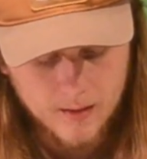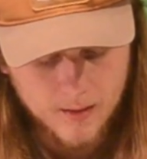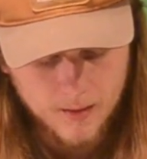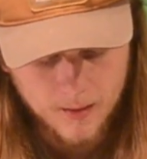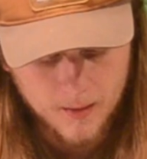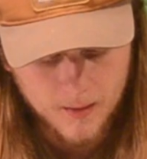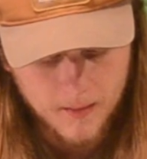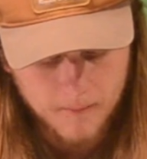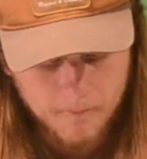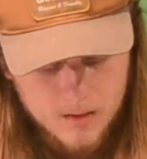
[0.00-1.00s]

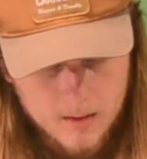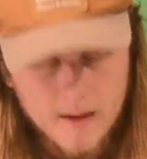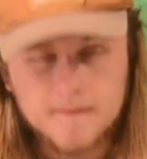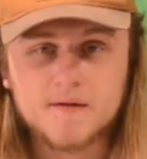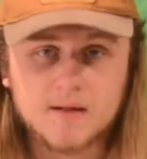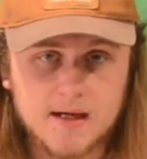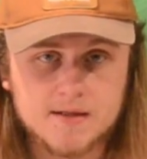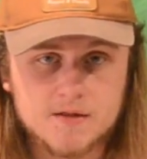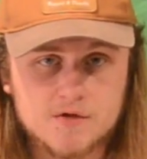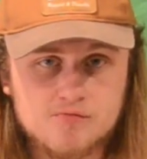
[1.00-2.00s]
I feel
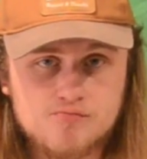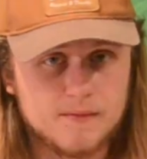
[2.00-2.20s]
lied to.